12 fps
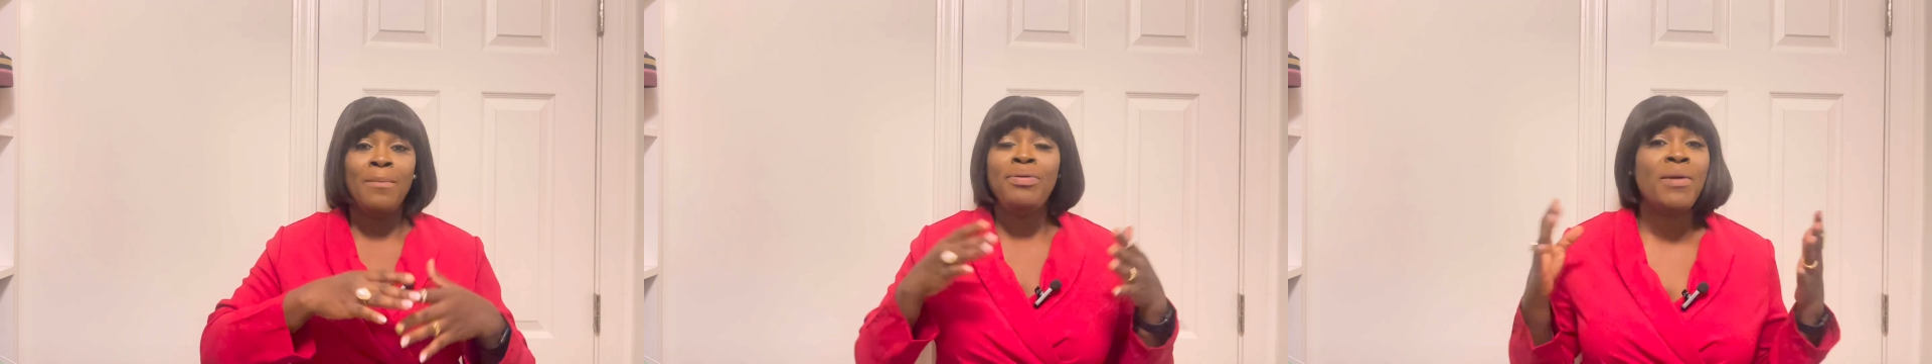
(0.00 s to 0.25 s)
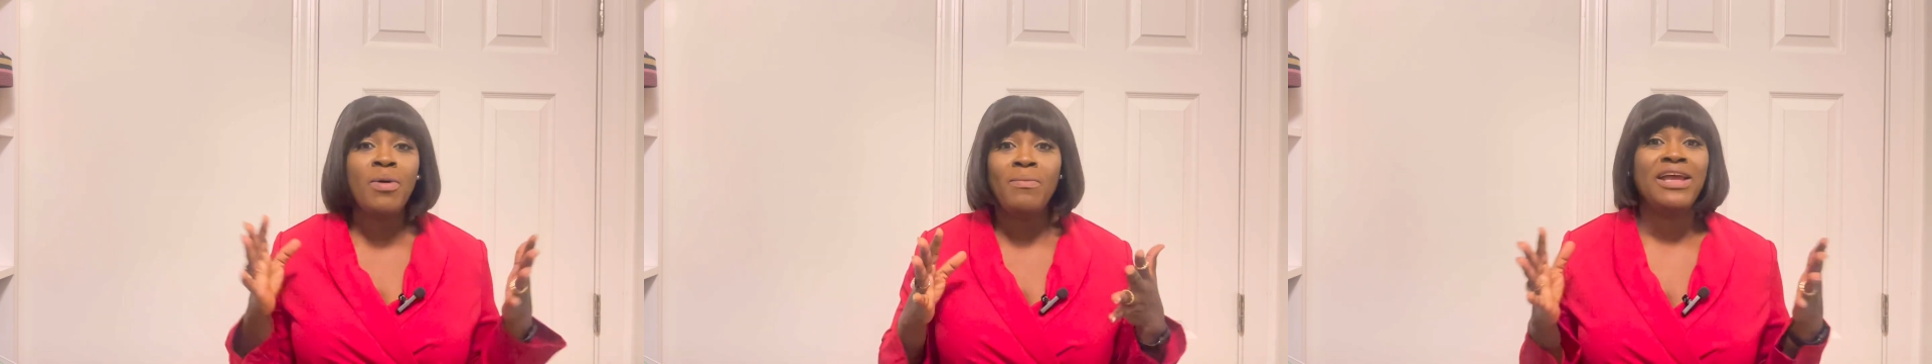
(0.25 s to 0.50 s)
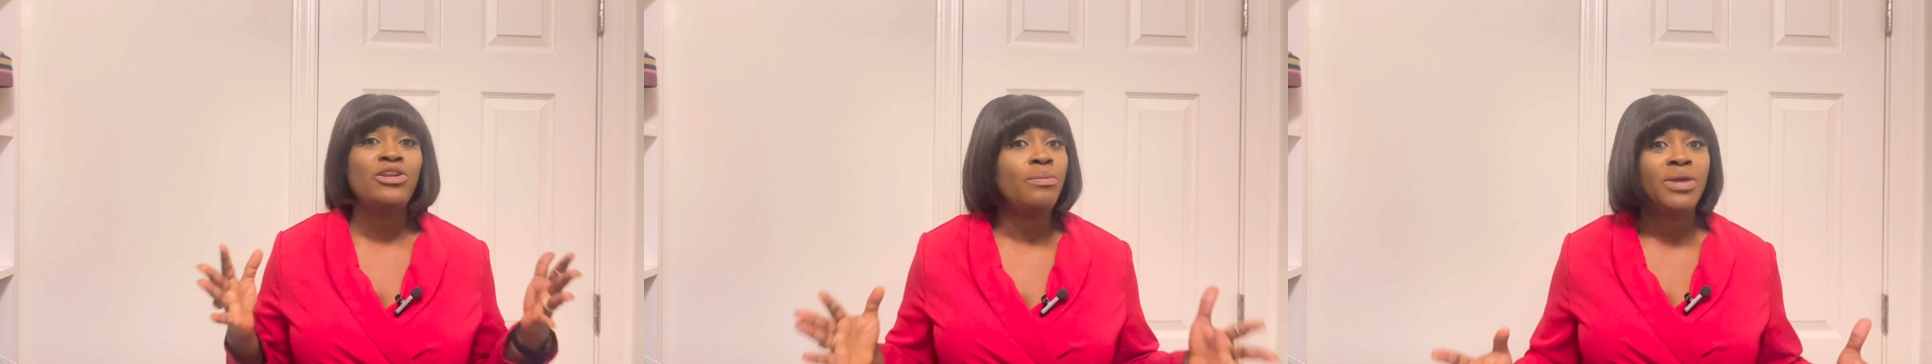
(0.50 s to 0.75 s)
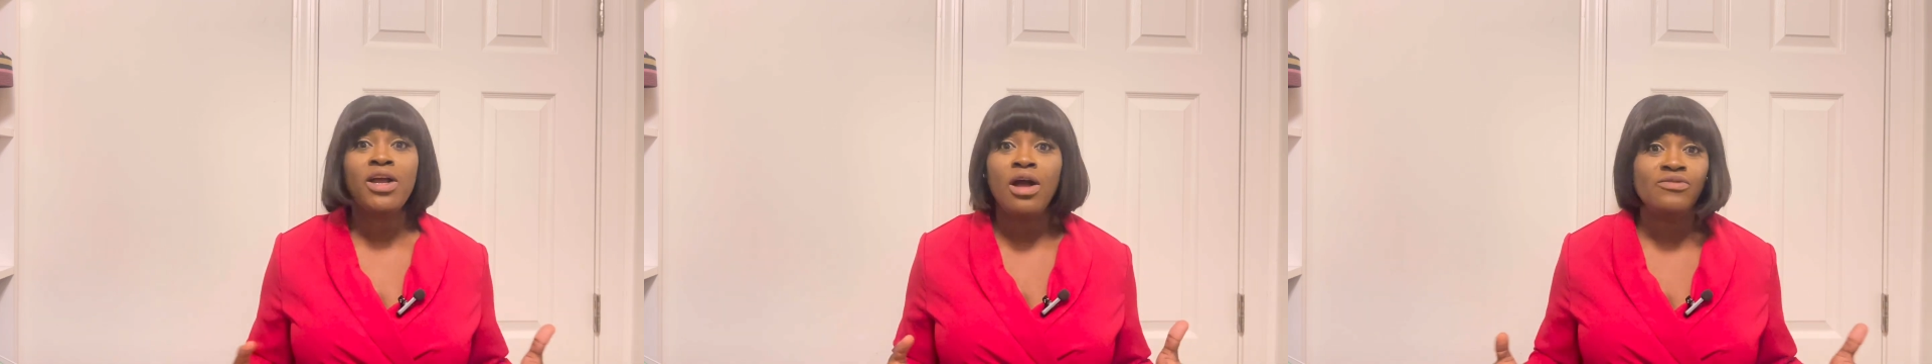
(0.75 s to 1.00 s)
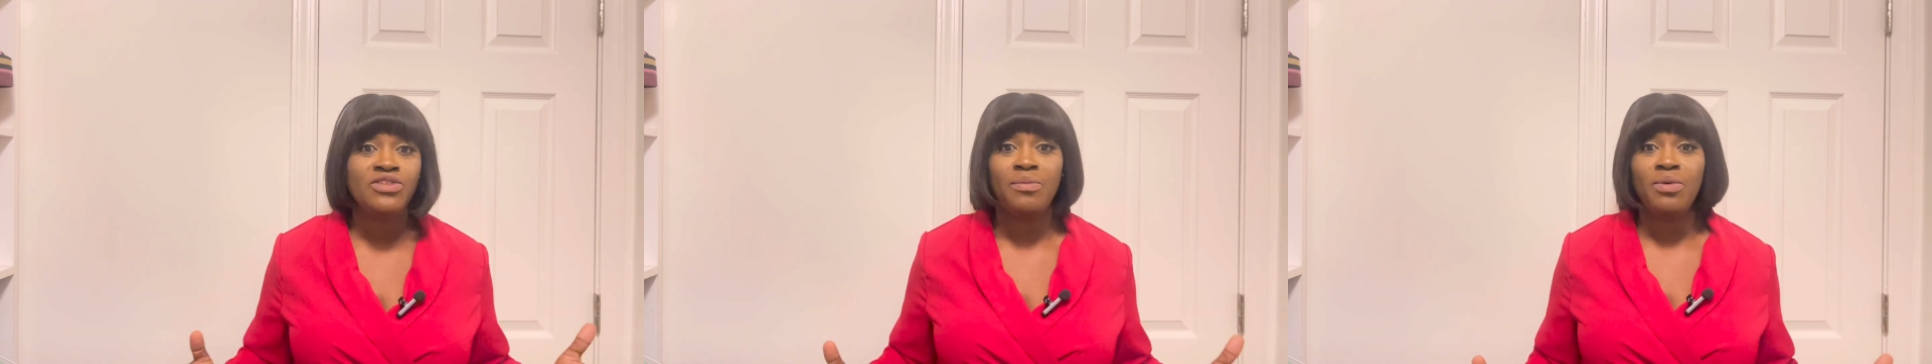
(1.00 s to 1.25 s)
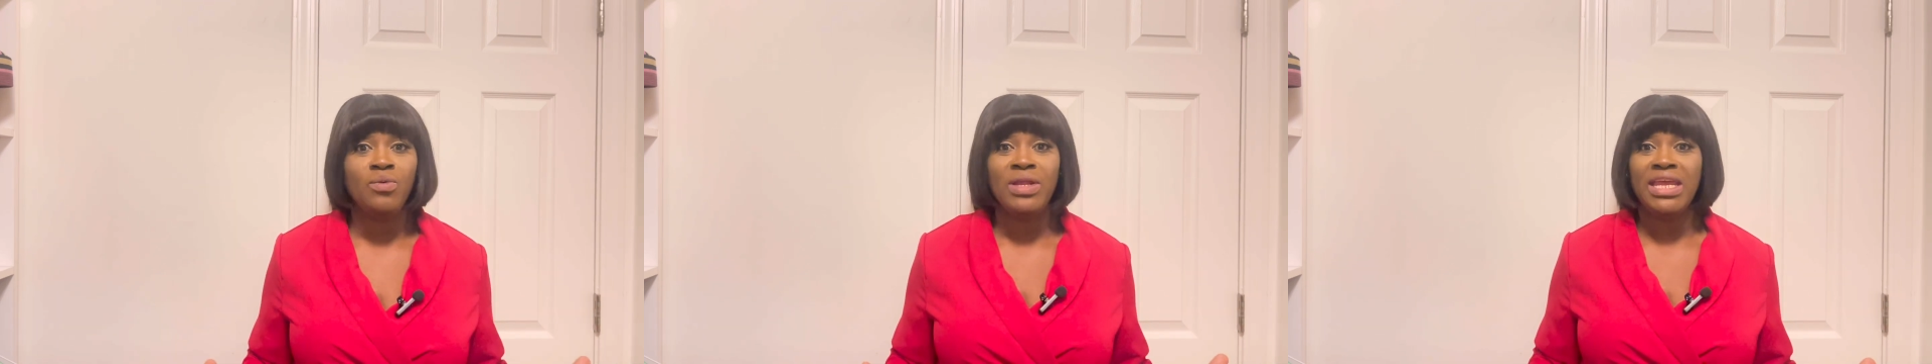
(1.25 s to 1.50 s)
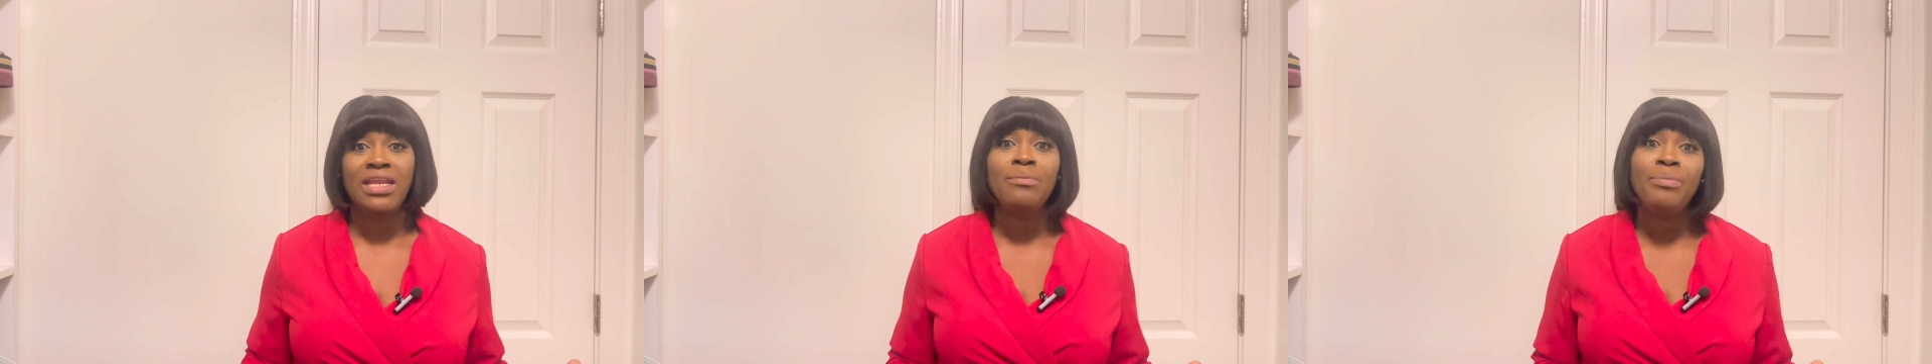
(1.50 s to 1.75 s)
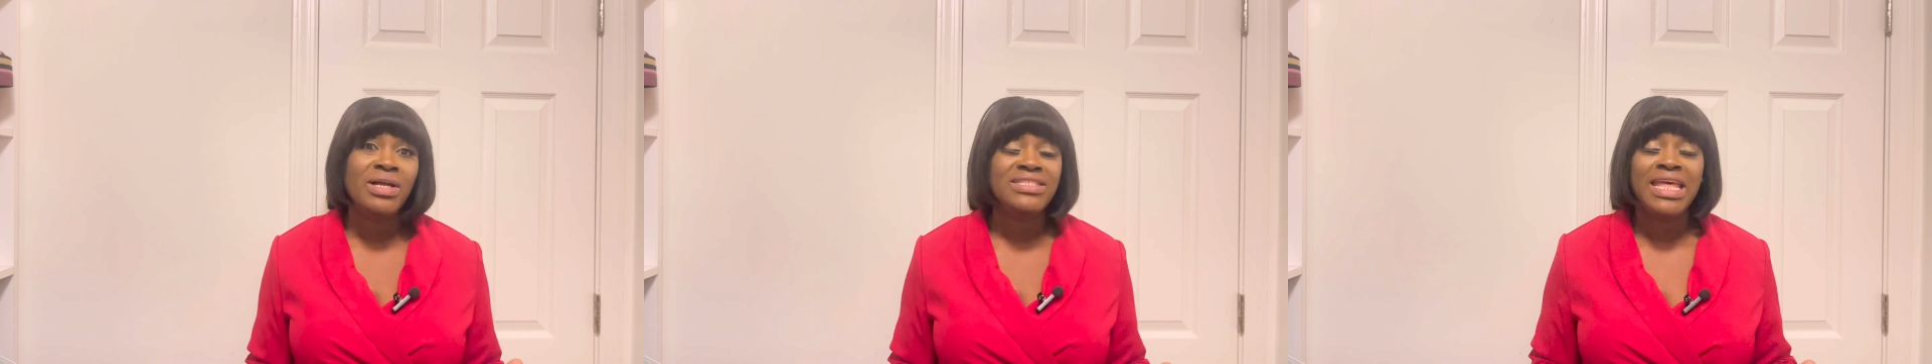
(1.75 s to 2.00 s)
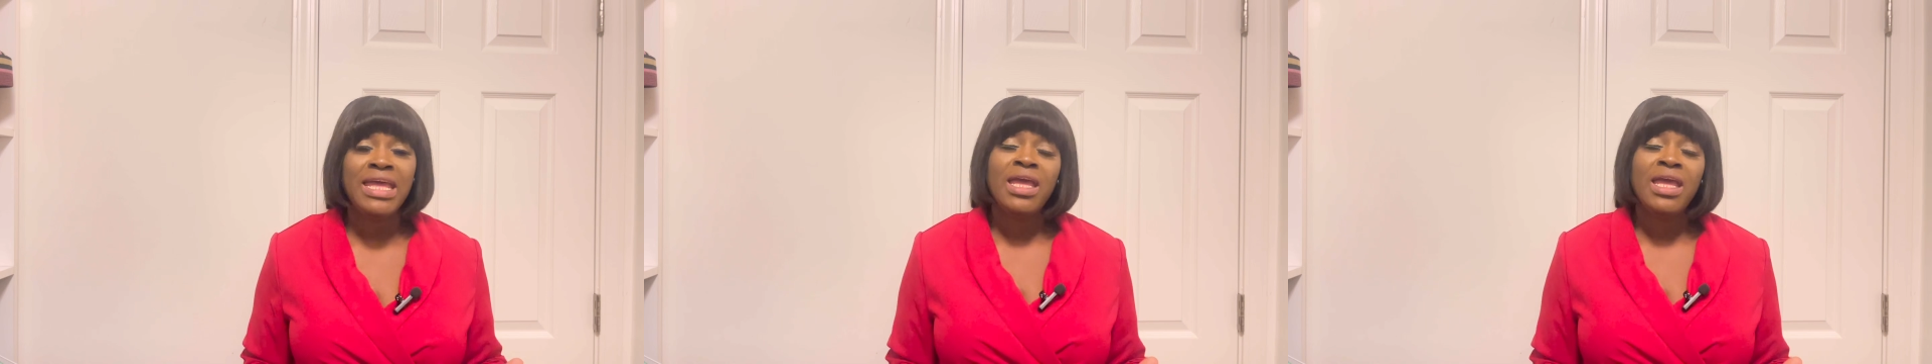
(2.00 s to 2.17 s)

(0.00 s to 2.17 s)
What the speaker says: People might not be comfortable with it, but